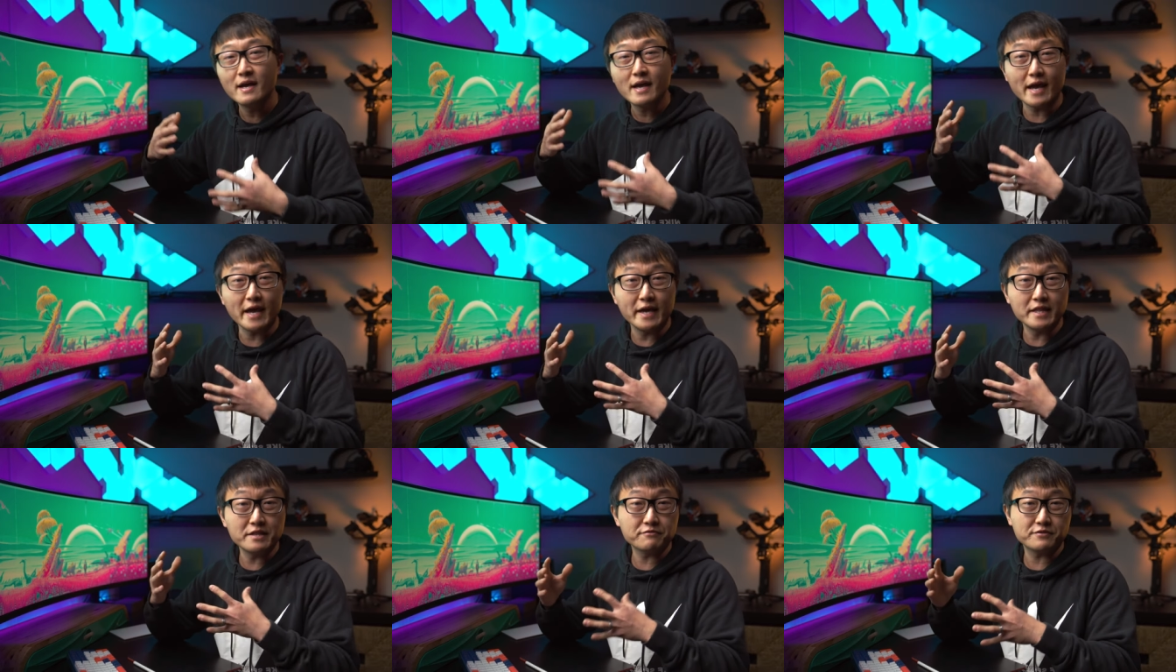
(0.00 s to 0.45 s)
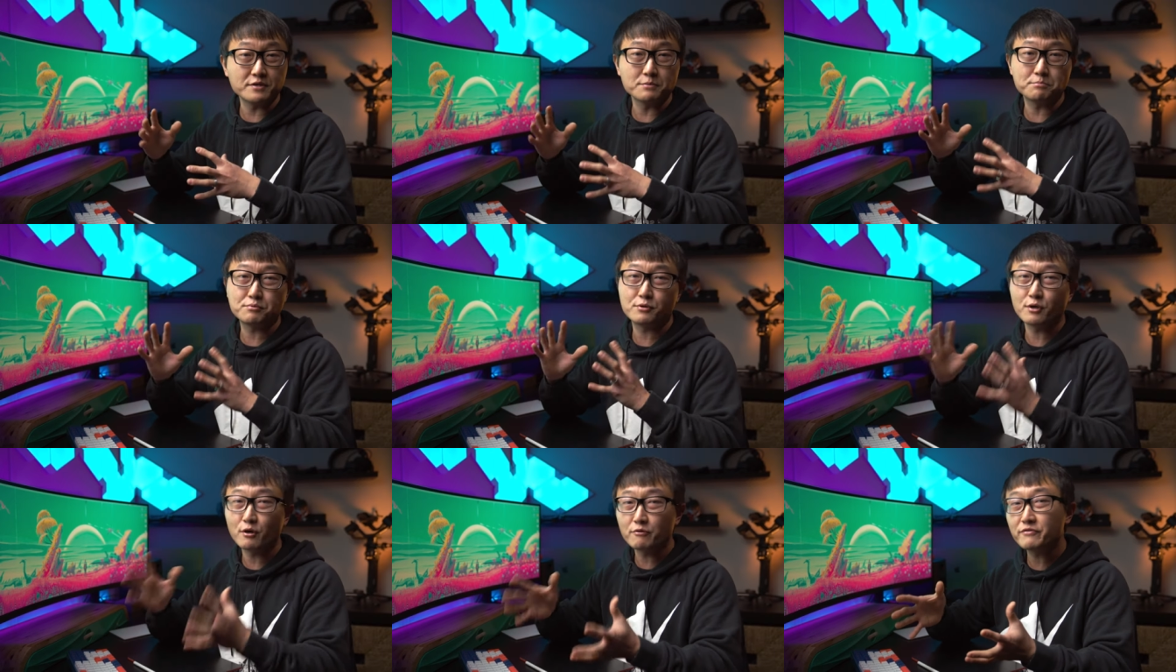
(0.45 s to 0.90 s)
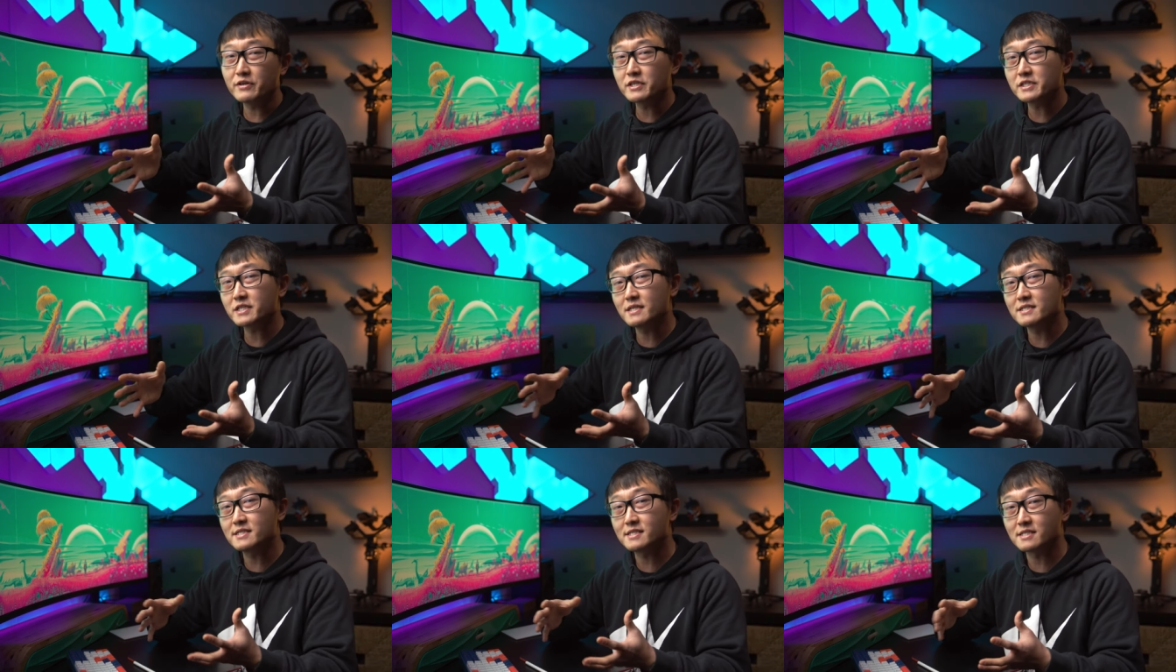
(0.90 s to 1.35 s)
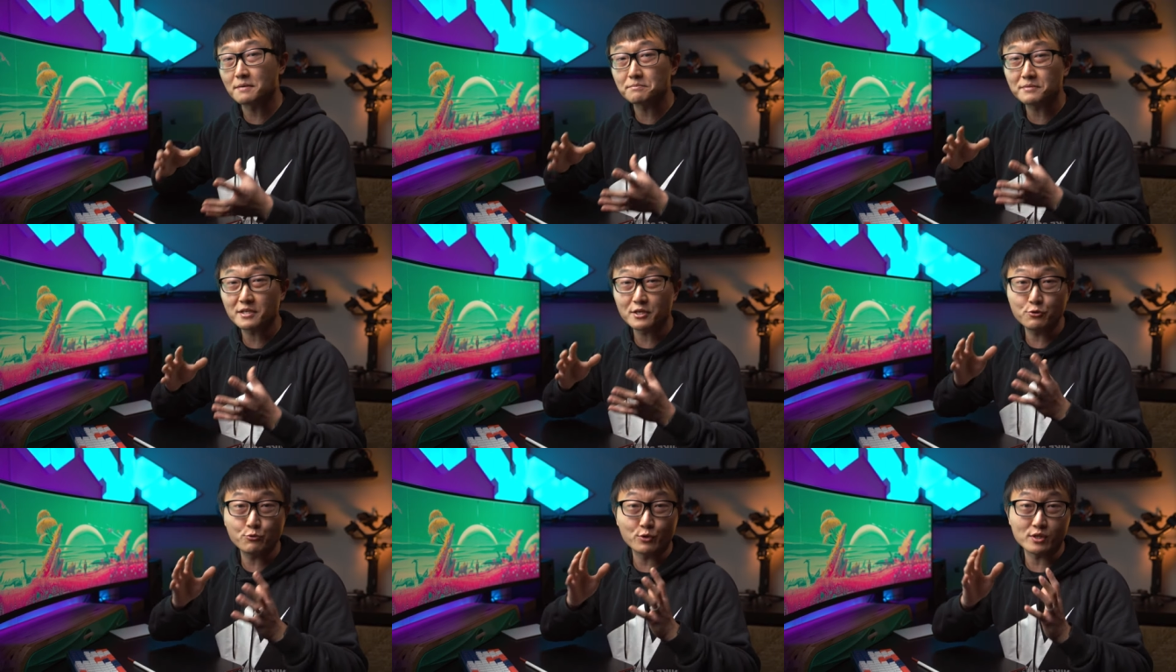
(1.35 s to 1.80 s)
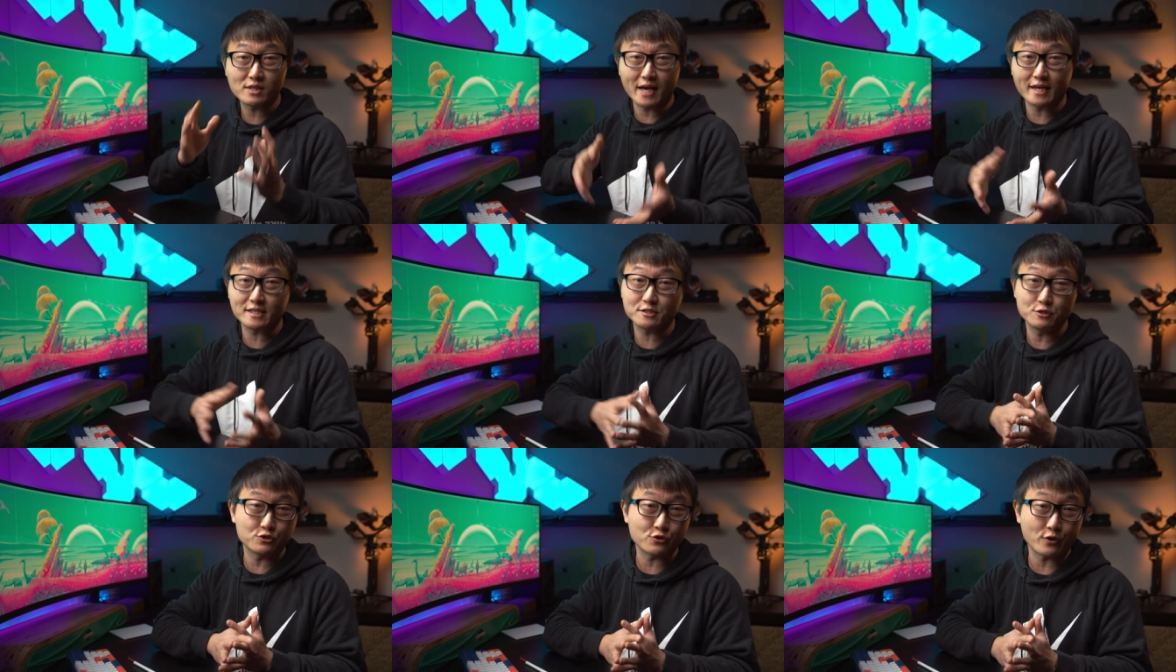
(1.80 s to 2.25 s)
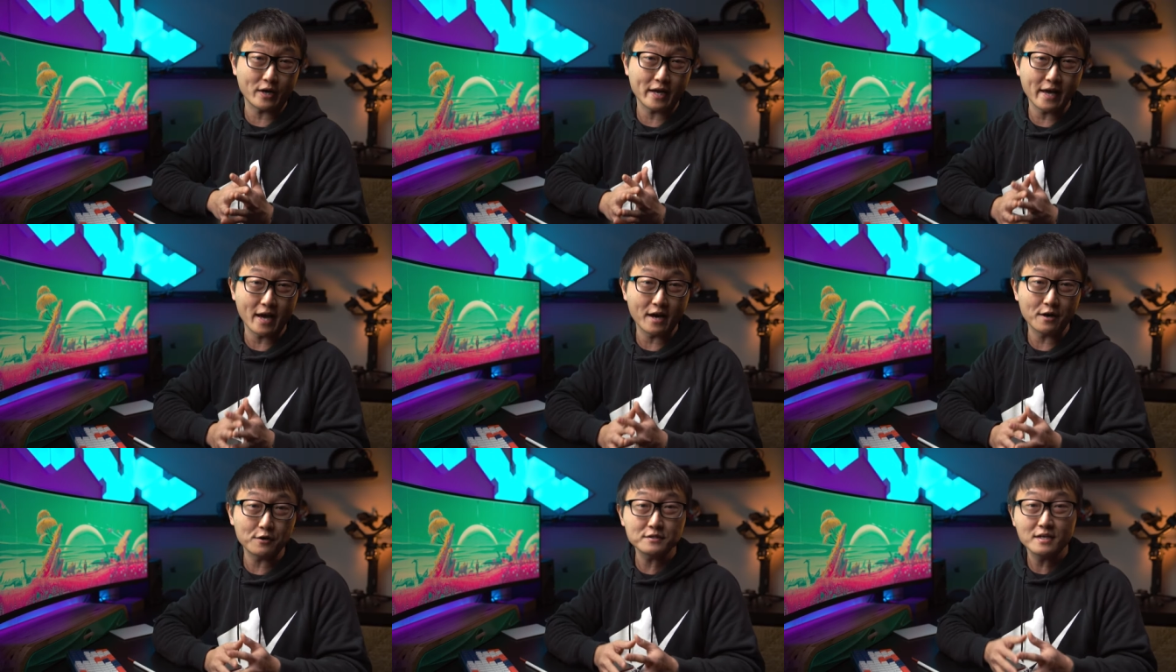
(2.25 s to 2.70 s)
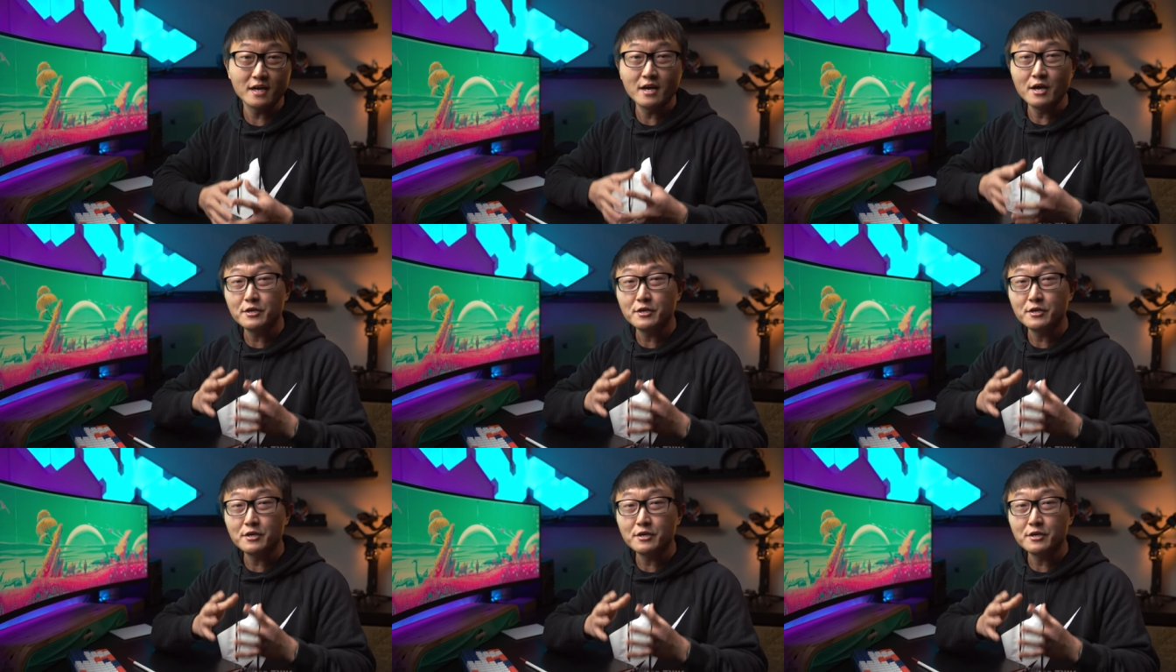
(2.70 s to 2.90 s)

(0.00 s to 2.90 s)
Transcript: and if the pro version is something you would like to try out,